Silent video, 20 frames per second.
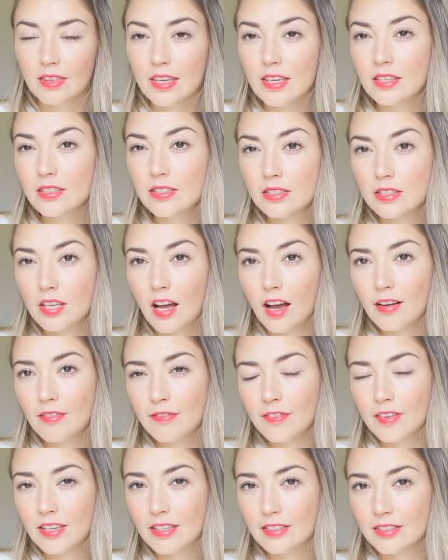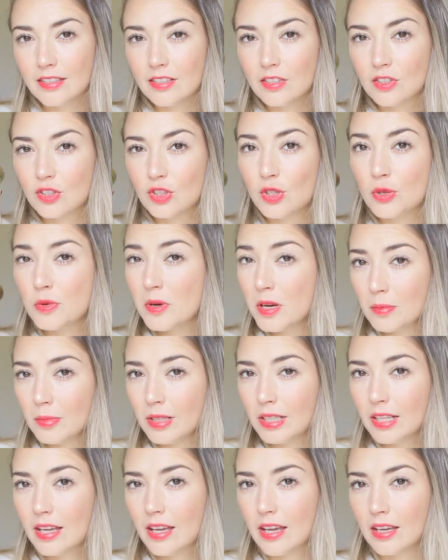This stuff is
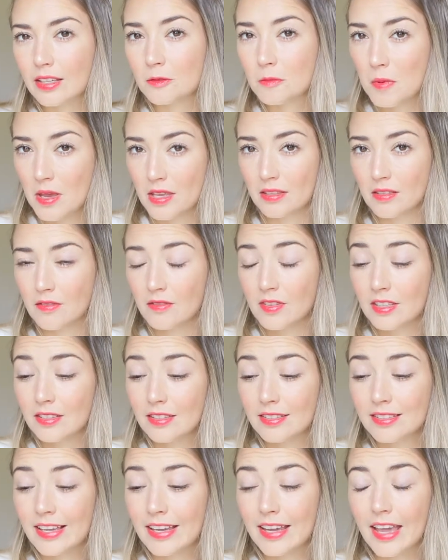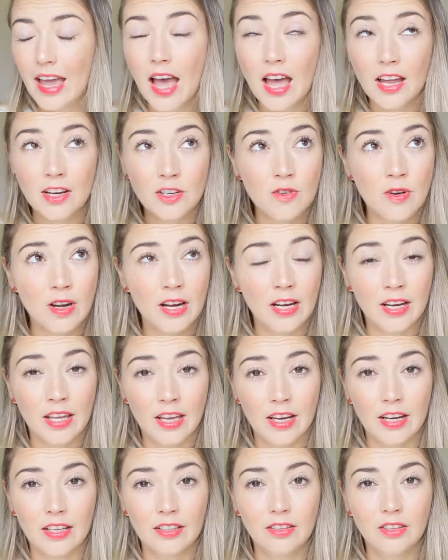extremely expensive. This is like
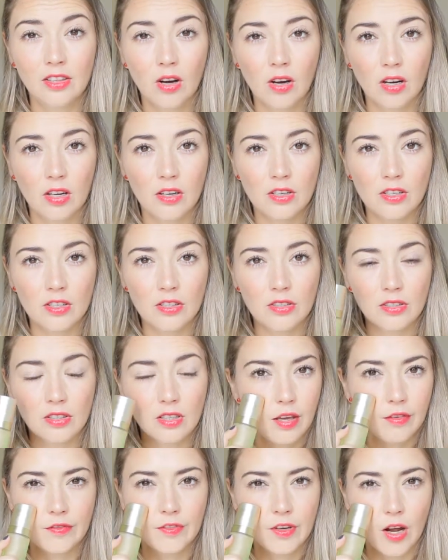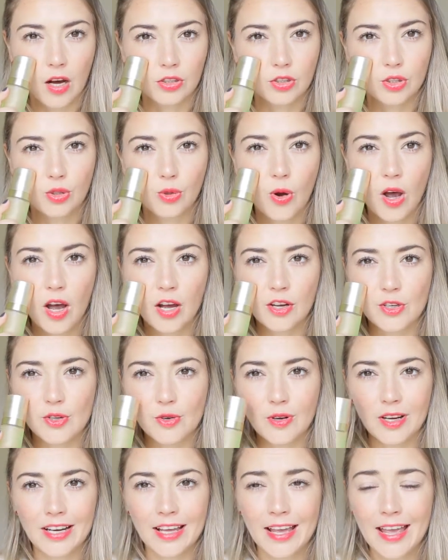$180, if not
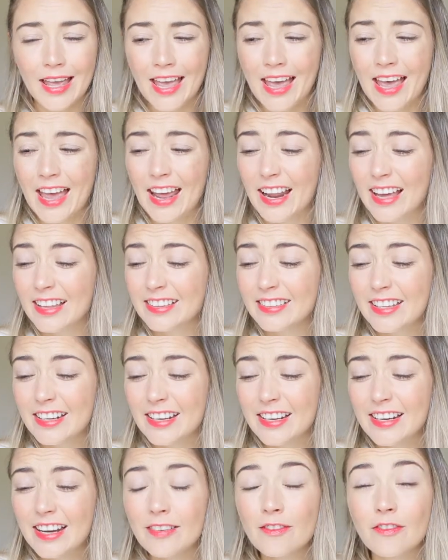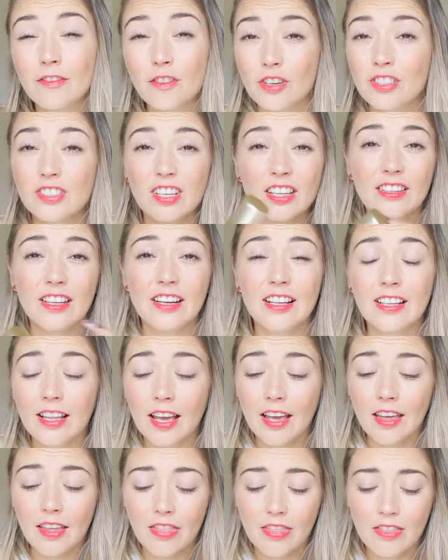$200, and I didn't
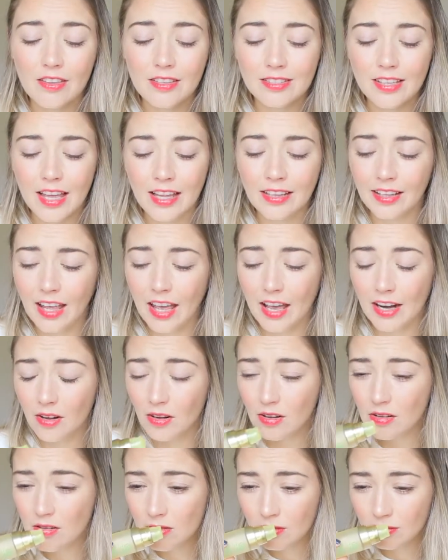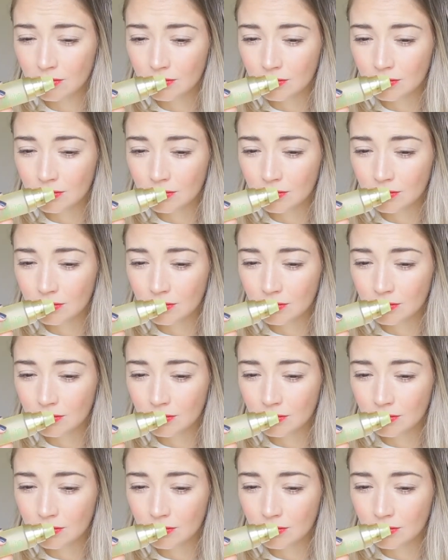like the scent at all.